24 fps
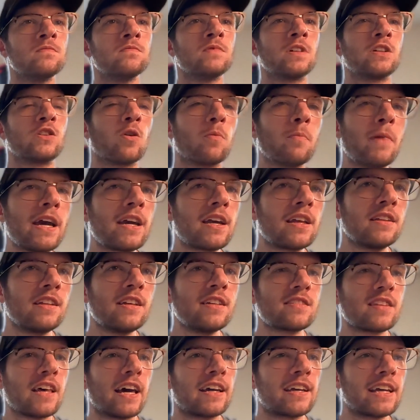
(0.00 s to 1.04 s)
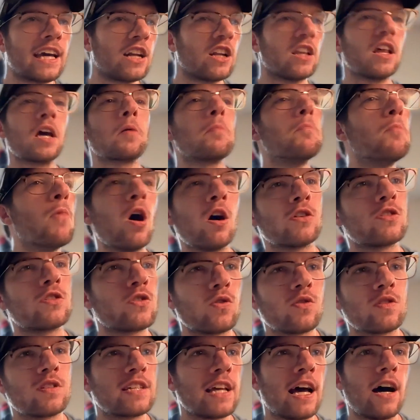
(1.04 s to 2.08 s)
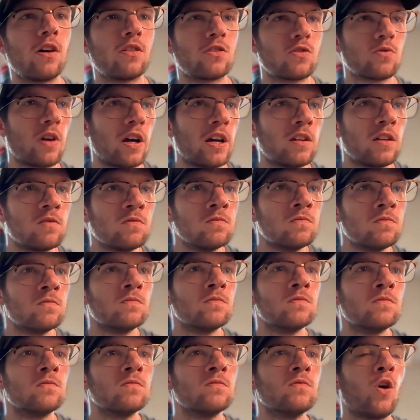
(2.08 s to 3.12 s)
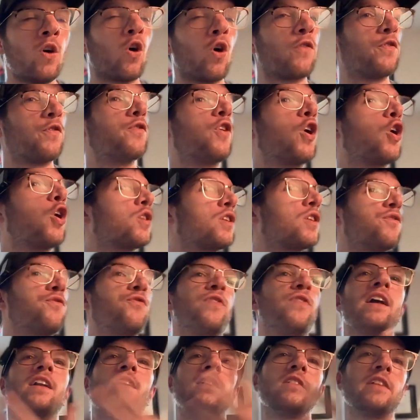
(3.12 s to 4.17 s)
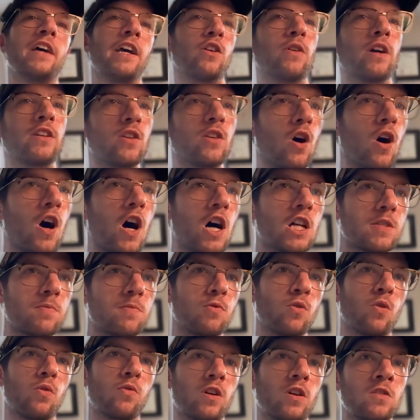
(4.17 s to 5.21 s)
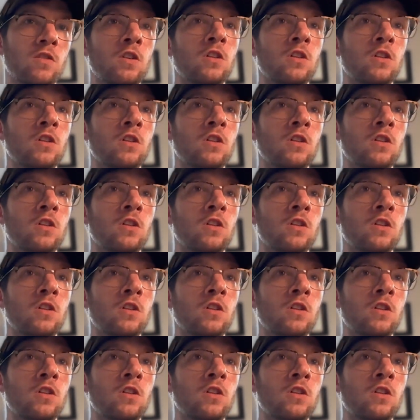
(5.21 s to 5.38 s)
you're making these like kind of like monster sounds, right? Or if you've heard a ventilator at the hospital, the